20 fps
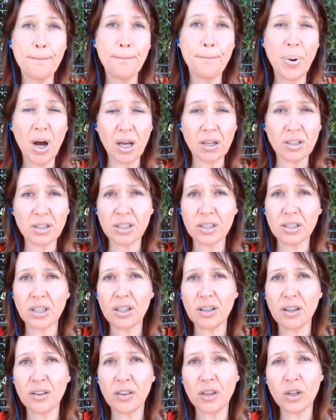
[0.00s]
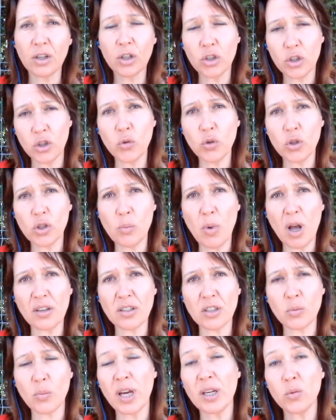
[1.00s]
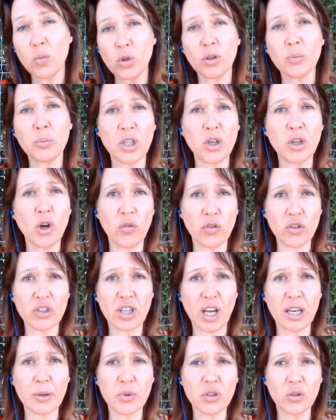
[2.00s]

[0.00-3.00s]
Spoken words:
But the usual mastermind will be over Skype,